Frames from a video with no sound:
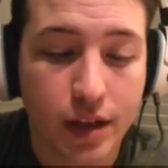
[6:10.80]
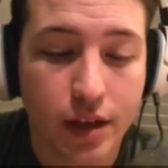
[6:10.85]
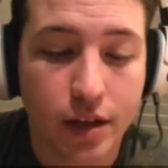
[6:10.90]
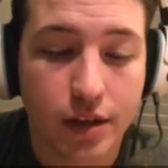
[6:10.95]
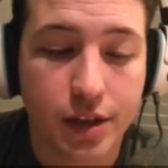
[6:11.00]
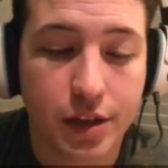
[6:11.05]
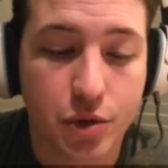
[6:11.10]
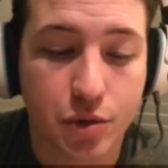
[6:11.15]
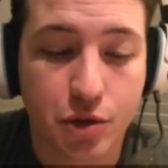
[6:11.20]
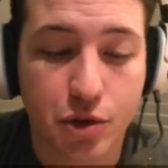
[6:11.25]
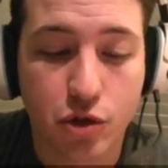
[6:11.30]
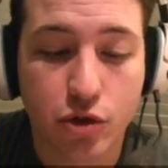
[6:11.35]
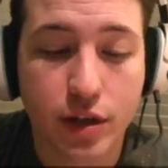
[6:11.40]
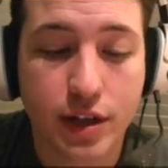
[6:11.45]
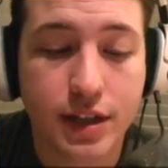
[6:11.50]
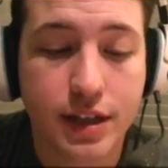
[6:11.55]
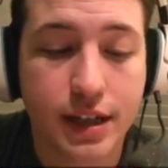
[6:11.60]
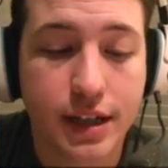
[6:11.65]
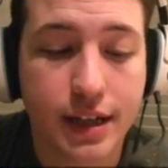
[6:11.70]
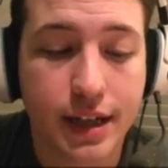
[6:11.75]
This
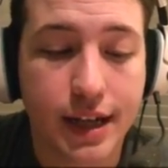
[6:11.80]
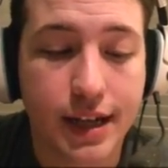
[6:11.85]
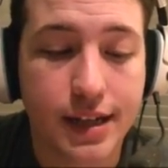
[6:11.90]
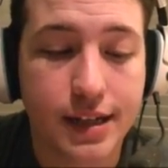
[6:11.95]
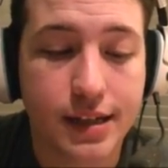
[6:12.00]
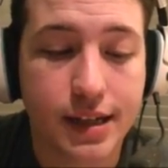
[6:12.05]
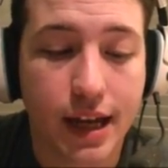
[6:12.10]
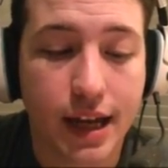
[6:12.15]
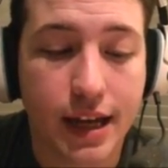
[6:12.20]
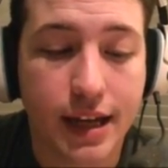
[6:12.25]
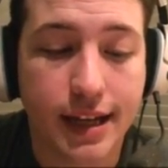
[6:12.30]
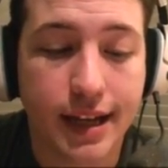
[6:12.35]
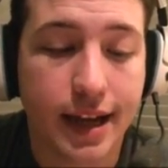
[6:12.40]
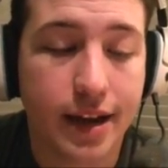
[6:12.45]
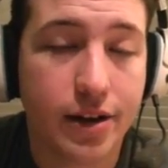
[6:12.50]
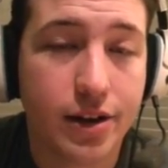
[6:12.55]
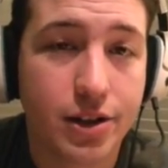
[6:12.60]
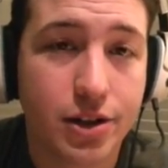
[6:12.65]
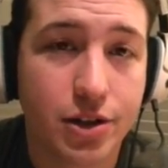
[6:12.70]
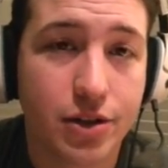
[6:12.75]
restricted is a
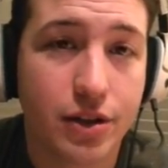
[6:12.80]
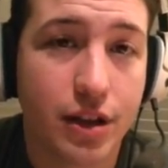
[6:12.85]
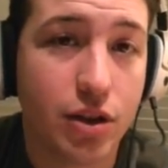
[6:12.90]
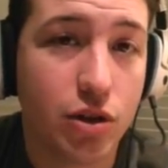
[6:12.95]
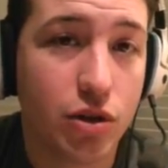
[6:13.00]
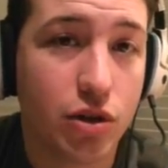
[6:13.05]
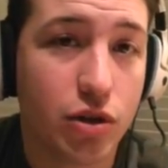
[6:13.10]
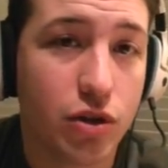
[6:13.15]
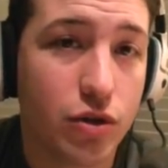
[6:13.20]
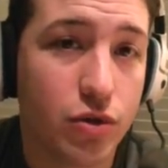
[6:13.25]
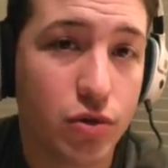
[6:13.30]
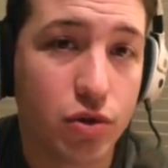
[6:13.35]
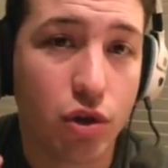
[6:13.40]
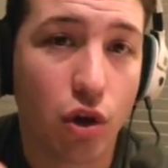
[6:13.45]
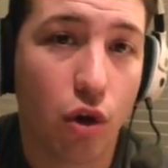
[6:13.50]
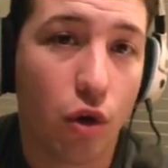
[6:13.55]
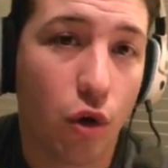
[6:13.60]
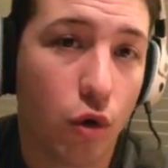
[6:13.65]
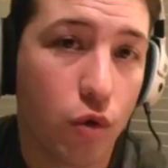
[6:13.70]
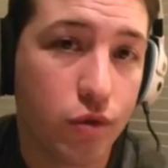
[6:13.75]
character that you can use
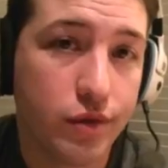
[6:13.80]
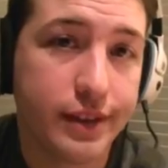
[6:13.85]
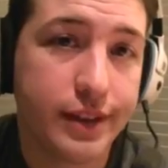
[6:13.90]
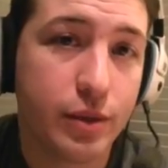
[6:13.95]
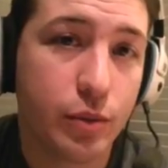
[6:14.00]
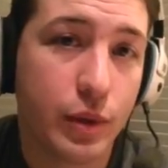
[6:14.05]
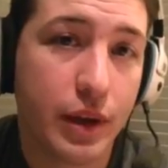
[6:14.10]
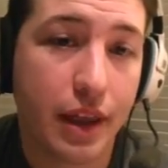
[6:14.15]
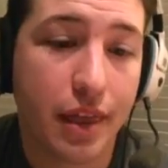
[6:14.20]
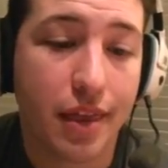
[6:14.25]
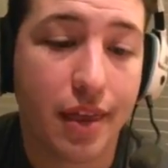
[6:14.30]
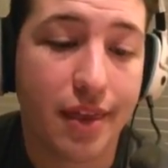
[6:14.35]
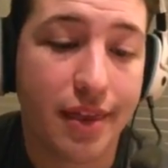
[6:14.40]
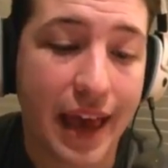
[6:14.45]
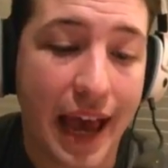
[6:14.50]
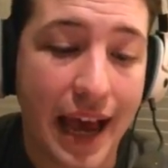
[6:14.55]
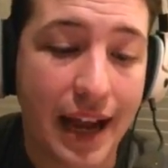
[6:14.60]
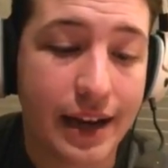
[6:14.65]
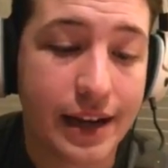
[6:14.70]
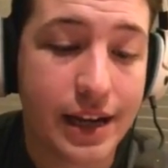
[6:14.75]
only with
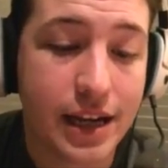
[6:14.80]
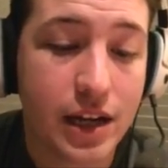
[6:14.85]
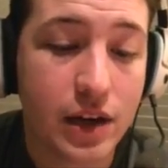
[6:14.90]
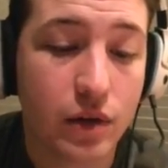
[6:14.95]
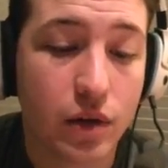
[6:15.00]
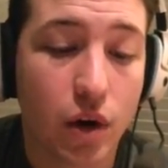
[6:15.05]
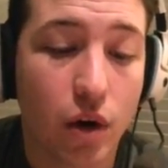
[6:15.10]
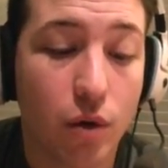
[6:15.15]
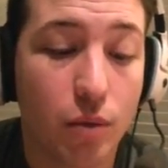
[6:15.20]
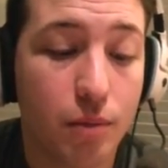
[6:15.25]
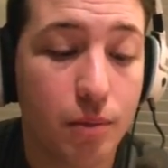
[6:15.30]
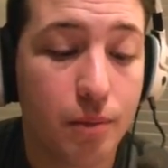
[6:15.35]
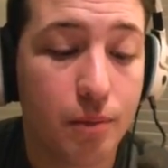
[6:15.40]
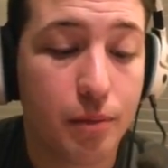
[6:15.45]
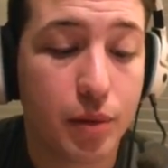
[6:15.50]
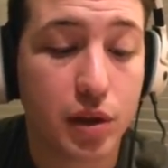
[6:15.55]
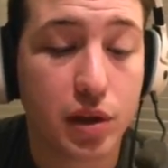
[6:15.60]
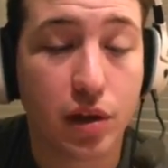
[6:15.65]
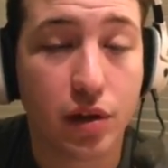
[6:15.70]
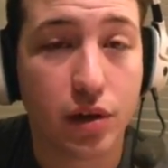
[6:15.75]
that hero,
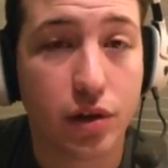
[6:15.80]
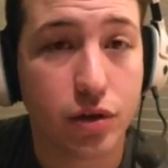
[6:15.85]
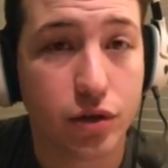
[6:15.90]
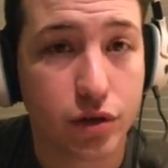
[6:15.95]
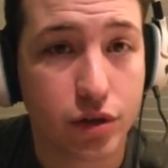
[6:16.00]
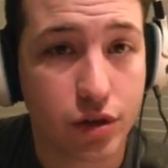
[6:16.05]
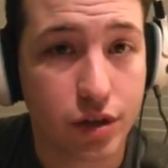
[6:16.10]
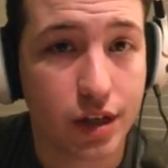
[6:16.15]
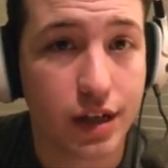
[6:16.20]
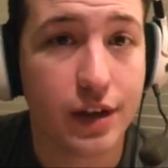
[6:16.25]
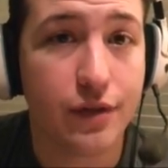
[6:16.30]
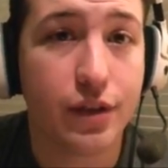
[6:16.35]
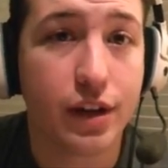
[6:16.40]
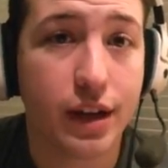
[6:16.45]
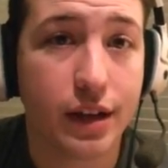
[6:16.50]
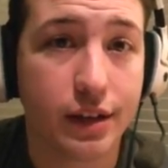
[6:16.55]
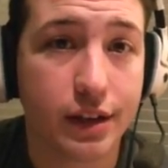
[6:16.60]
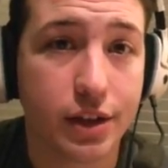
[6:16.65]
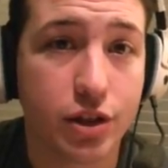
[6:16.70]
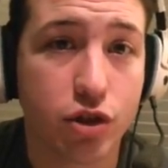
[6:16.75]
but they're
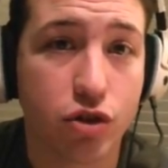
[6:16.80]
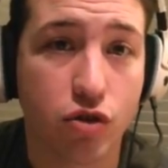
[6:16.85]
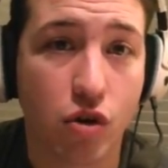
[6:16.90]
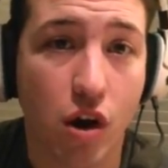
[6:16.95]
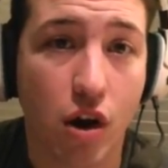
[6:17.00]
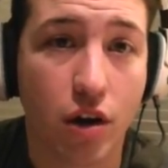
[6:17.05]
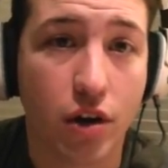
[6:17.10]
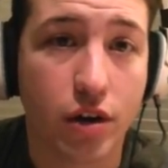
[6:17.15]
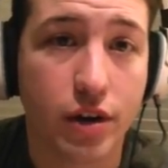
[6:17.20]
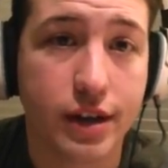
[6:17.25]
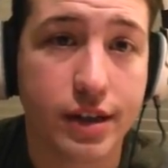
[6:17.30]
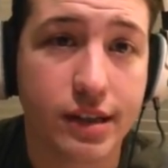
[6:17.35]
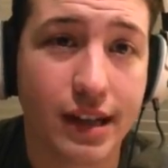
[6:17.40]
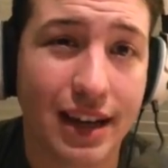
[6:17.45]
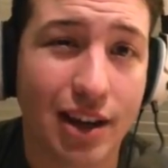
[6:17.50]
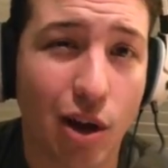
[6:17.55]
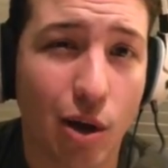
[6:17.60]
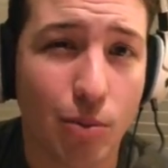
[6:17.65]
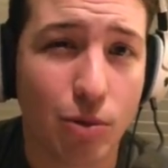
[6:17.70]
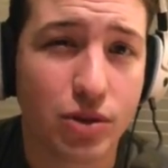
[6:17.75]
significantly stronger. It's
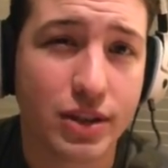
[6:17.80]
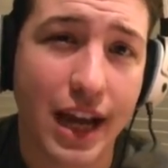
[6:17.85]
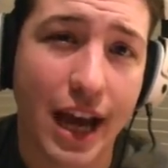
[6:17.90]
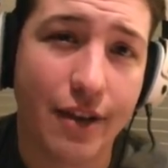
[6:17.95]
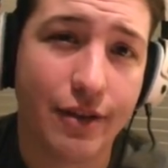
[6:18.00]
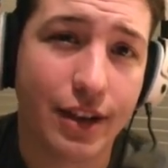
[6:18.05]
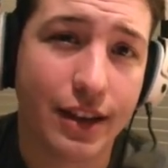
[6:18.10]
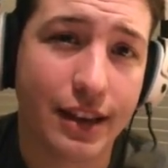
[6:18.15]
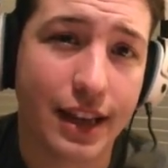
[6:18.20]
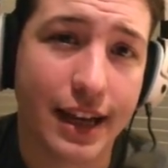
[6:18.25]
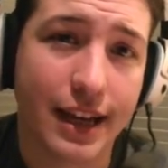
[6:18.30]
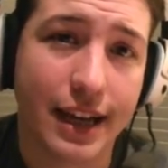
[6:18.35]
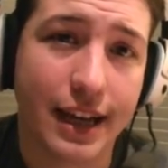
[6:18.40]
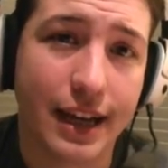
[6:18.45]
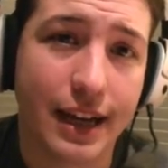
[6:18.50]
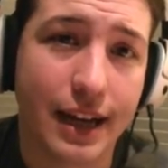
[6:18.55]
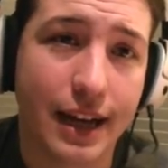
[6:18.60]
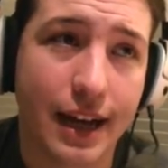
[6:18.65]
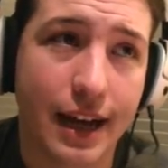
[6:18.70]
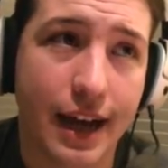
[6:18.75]
like almost having like
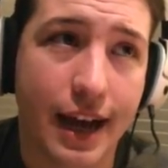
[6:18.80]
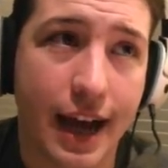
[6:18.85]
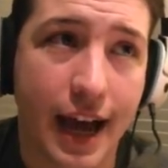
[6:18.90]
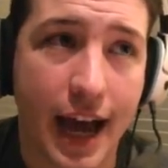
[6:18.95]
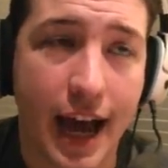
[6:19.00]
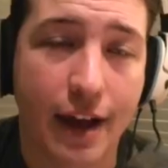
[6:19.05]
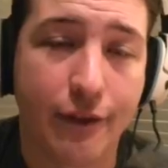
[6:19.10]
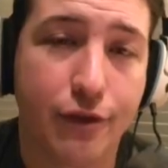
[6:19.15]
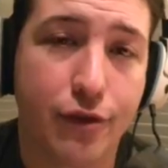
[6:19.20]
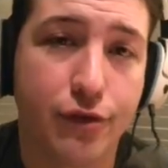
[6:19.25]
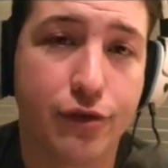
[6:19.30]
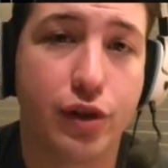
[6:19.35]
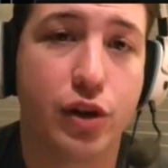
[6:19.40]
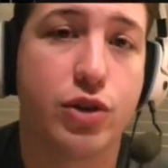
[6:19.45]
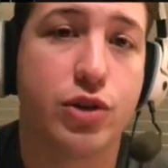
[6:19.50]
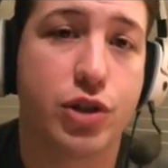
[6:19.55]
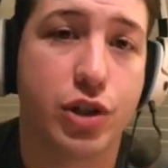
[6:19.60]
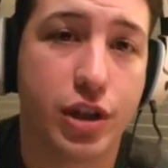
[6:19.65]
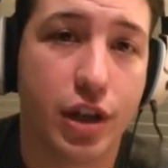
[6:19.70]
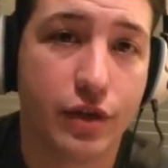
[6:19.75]
a half
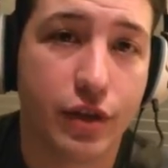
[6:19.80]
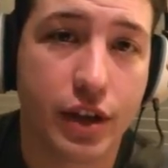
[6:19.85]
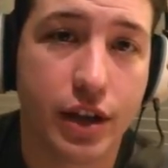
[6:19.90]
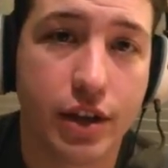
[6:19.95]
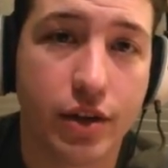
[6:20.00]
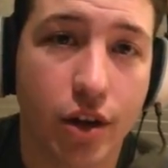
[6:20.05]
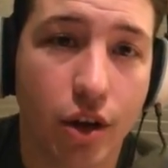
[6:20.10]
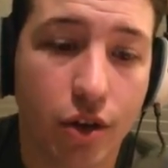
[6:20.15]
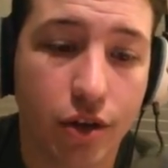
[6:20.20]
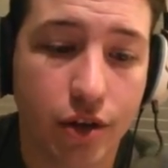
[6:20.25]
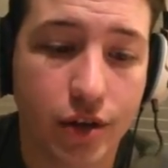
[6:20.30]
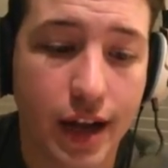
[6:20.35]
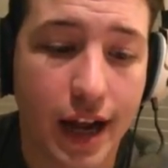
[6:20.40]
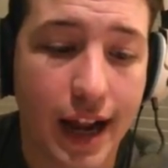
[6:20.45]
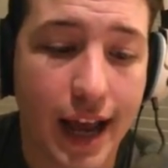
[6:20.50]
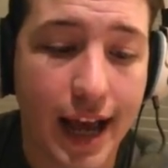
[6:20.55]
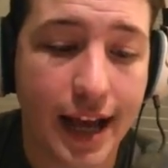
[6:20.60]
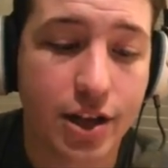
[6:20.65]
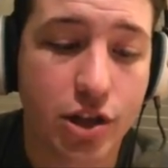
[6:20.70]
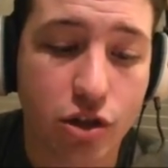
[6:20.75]
version of a hero. They're
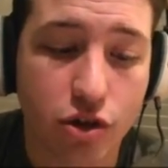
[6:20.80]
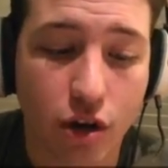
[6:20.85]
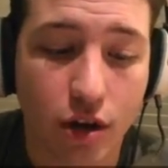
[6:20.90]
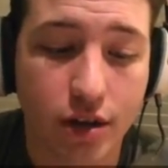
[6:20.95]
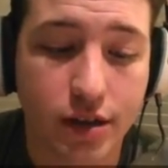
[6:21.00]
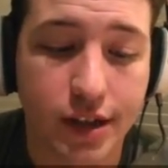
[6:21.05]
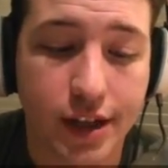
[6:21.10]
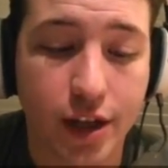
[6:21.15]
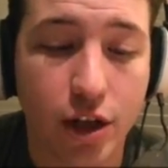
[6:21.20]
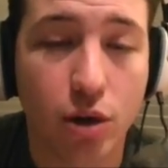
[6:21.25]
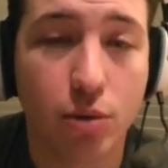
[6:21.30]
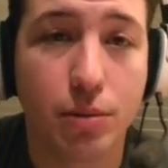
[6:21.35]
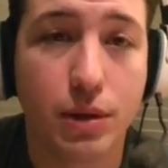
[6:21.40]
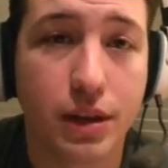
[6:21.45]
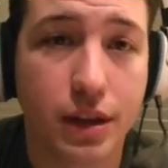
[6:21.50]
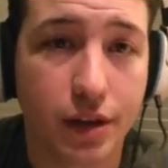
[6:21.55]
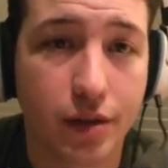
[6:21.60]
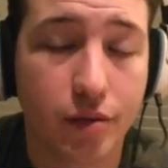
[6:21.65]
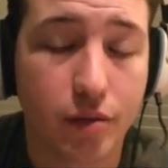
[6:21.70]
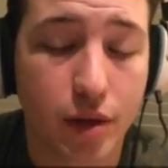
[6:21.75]
not as strong as a hero,
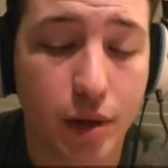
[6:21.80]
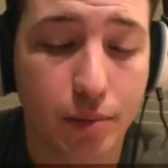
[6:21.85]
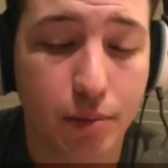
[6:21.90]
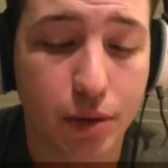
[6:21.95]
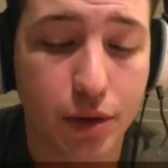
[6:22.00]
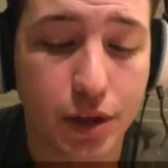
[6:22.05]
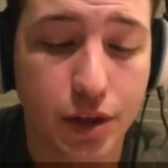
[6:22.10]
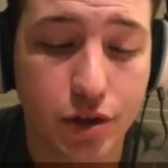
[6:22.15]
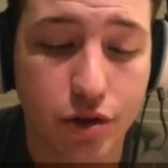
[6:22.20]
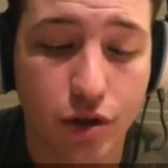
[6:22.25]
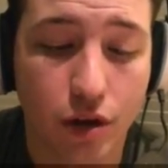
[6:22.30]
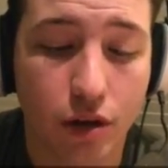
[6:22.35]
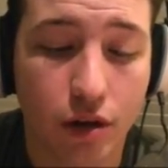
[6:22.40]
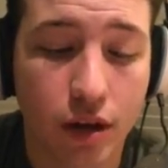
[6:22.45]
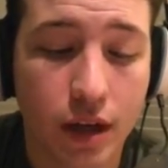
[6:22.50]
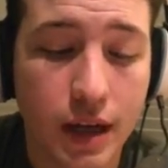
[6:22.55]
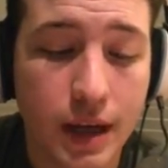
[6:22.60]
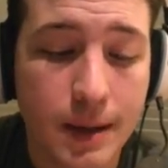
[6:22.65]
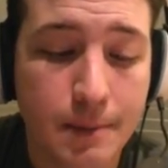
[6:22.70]
but they're pretty strong.